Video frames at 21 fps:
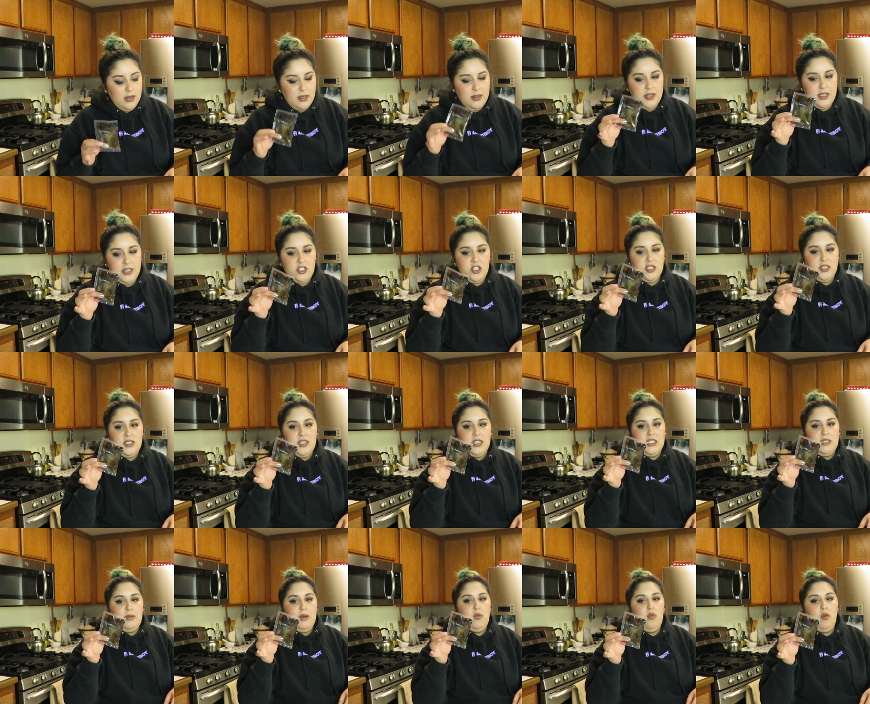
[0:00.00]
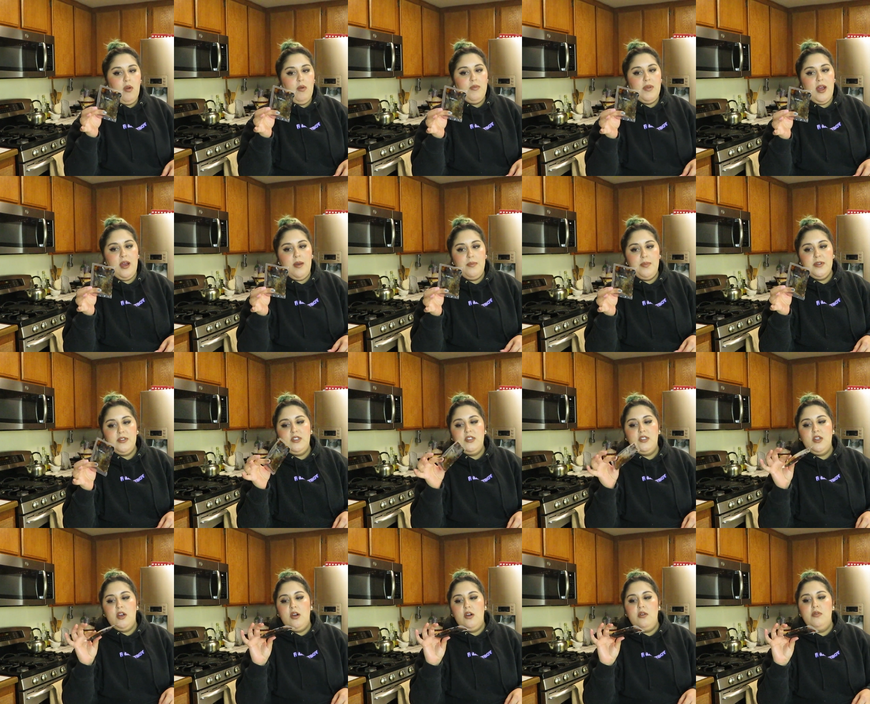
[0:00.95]
This just needs to be warmed up
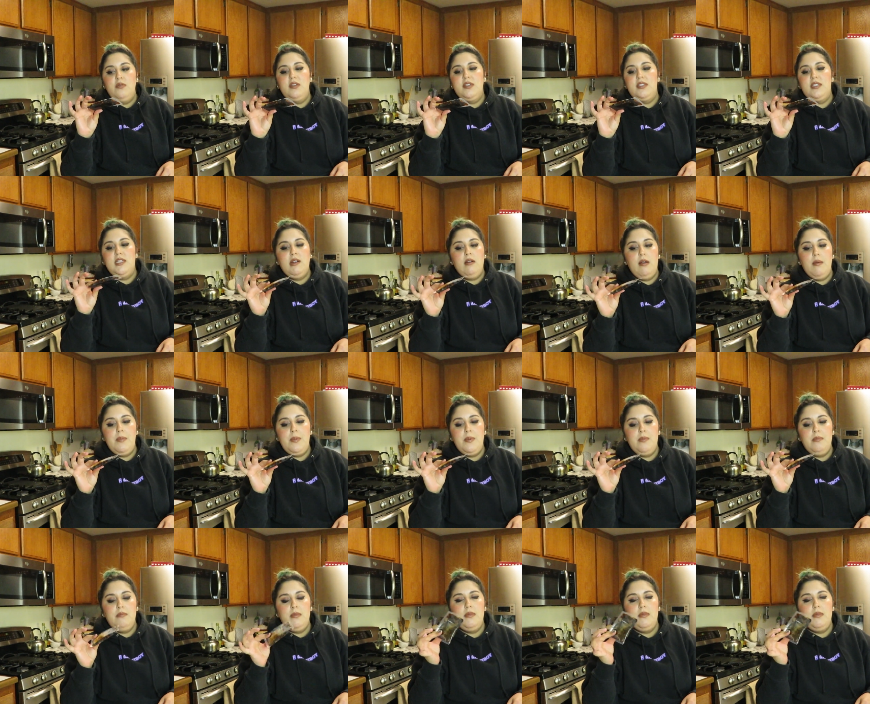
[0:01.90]
so the syrup